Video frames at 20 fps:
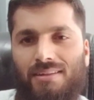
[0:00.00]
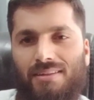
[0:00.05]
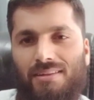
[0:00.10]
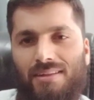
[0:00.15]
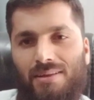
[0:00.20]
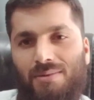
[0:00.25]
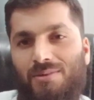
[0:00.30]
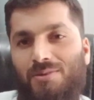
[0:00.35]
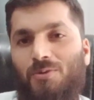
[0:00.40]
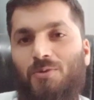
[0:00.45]

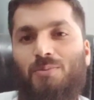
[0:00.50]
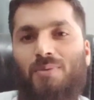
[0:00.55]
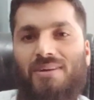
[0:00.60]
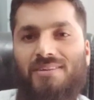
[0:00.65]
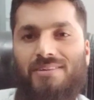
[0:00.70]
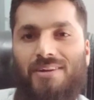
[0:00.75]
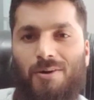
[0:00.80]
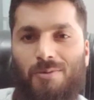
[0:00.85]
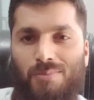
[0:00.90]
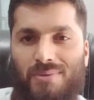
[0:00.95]
They too
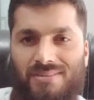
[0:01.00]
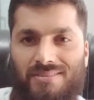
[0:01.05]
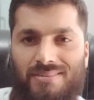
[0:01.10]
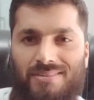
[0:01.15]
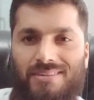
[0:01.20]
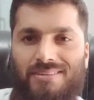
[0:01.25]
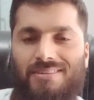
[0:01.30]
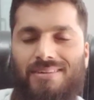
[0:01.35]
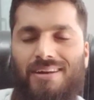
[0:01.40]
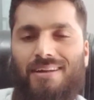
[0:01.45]
must have
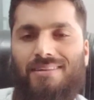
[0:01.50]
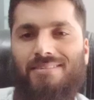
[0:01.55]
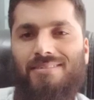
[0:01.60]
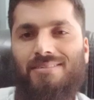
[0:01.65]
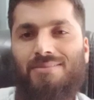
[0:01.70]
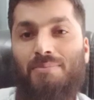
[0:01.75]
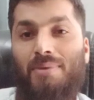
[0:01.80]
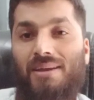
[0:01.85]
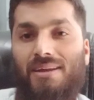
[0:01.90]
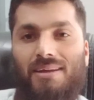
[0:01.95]
missed the
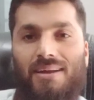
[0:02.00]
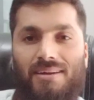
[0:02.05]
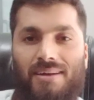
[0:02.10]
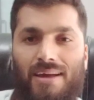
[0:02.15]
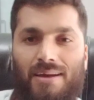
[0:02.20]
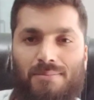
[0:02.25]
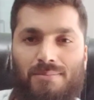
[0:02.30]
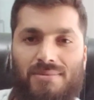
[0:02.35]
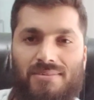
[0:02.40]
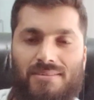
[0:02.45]
chances many a
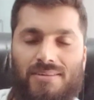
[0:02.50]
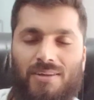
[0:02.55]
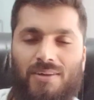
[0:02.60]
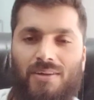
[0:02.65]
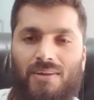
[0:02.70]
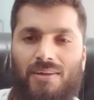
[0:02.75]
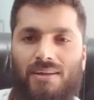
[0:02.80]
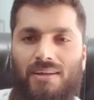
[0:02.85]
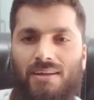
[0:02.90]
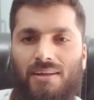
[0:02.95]
times.
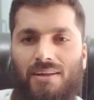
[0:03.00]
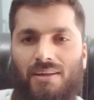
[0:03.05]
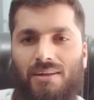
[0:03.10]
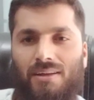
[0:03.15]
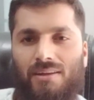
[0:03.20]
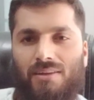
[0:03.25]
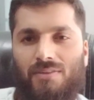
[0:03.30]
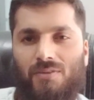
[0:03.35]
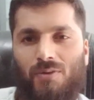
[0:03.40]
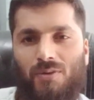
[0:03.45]

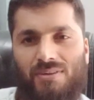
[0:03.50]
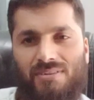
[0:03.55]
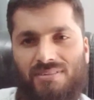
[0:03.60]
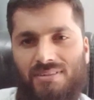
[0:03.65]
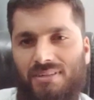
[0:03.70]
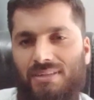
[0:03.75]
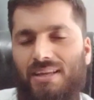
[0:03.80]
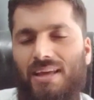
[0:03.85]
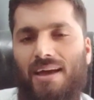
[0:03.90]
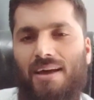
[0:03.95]
So
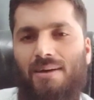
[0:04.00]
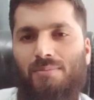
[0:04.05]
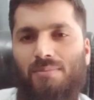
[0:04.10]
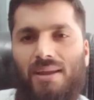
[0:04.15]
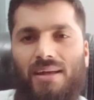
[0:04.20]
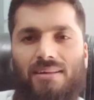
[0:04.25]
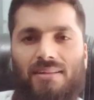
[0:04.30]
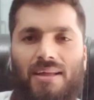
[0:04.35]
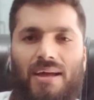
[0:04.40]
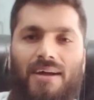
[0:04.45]
it's a game
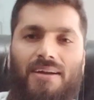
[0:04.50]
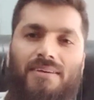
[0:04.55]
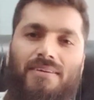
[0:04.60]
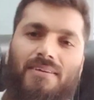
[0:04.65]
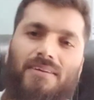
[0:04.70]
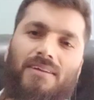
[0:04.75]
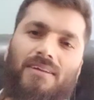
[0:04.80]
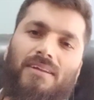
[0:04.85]
like that.